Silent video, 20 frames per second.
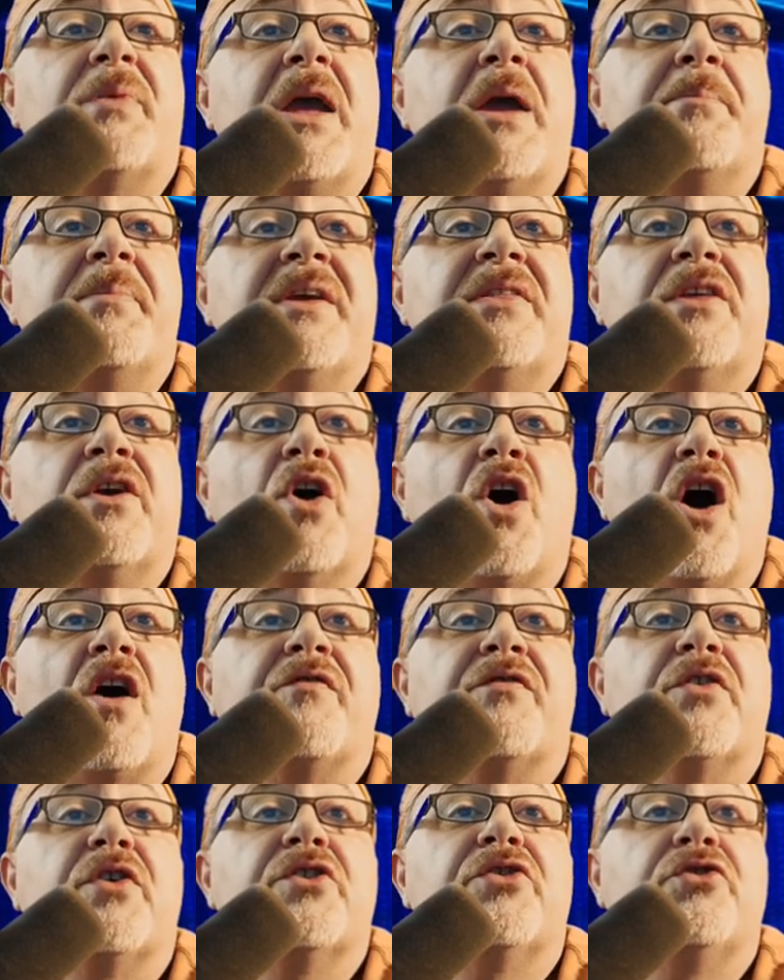may be the
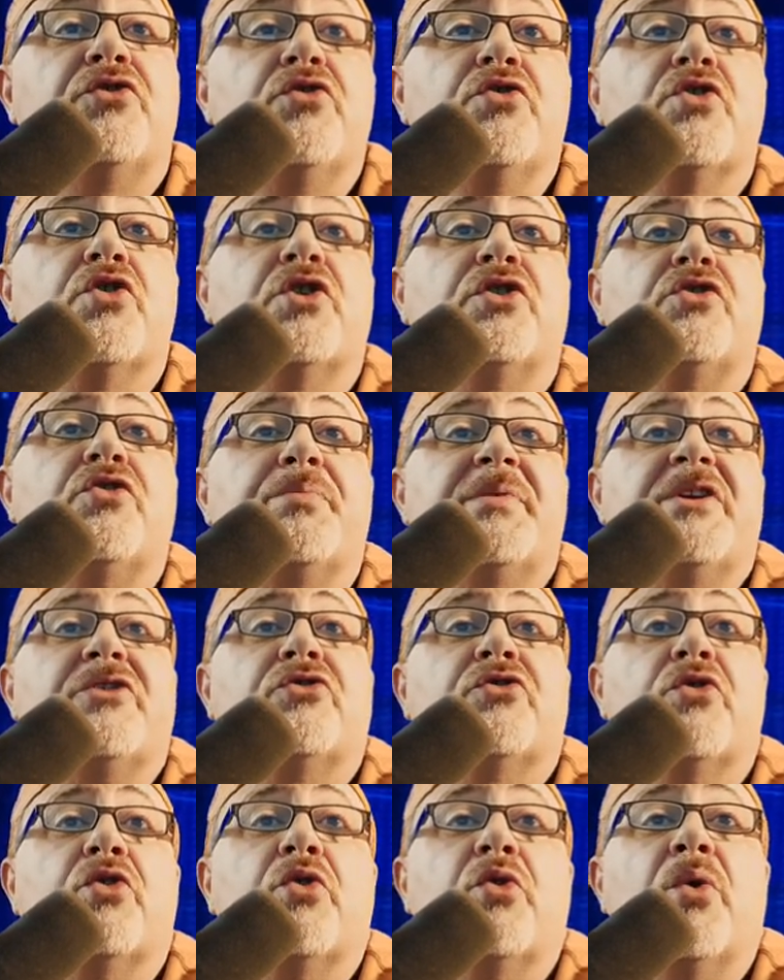offer is too good to be
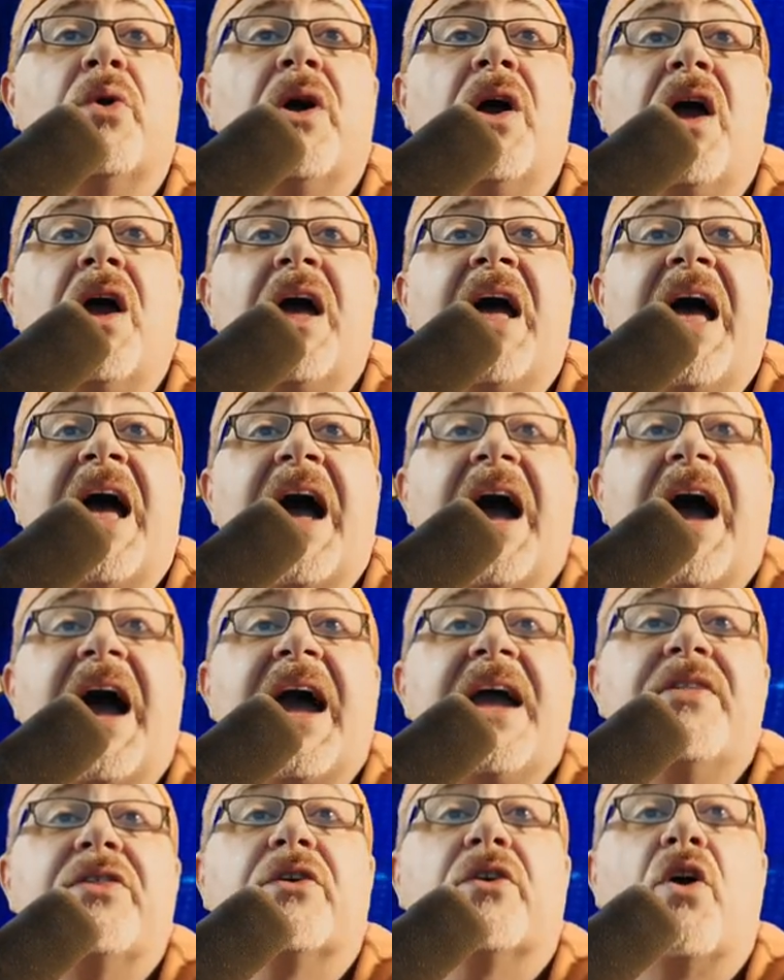true,
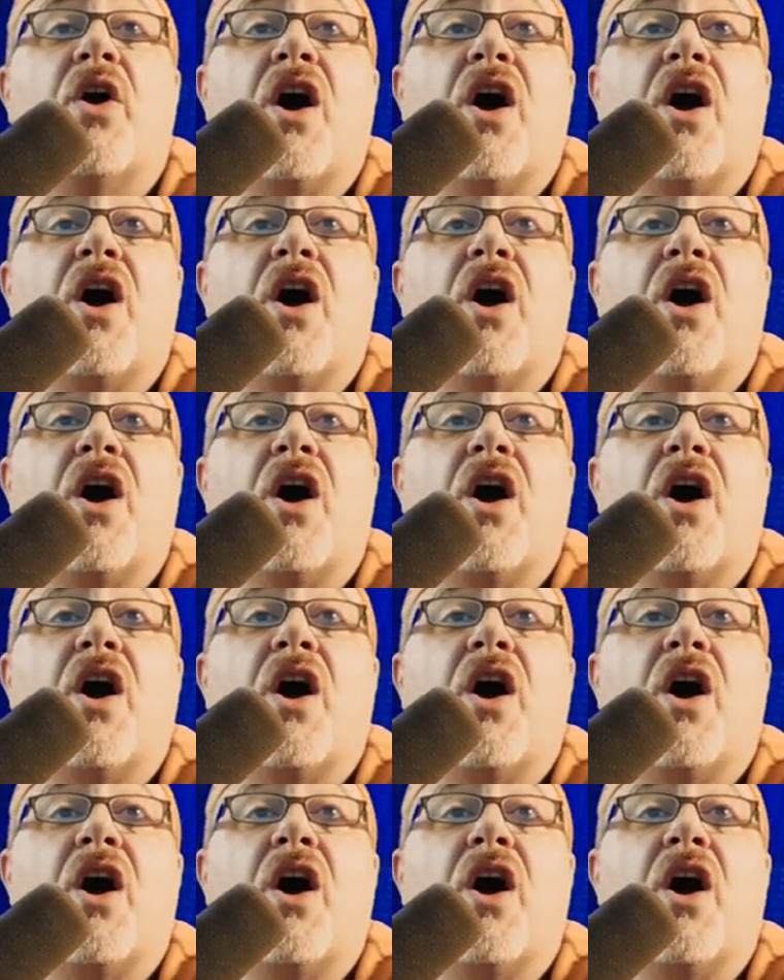either